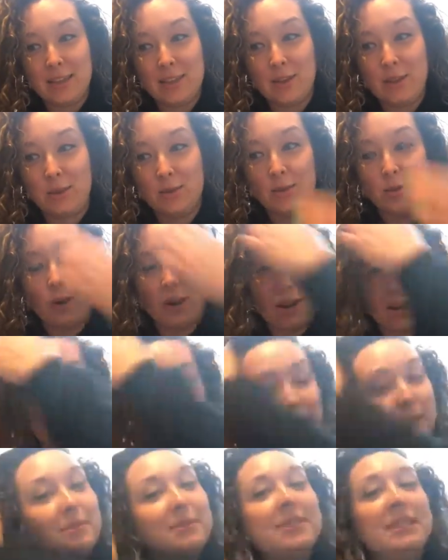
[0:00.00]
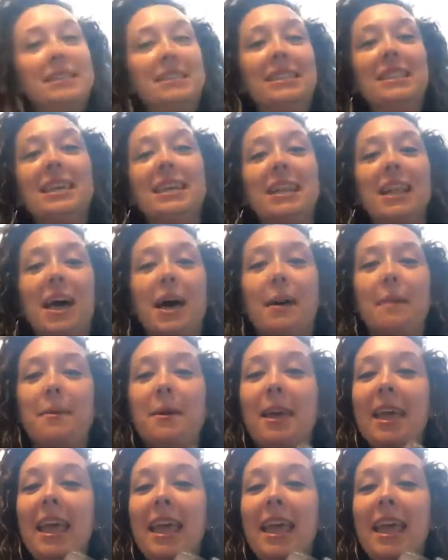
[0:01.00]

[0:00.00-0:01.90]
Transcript: you are accepted into the club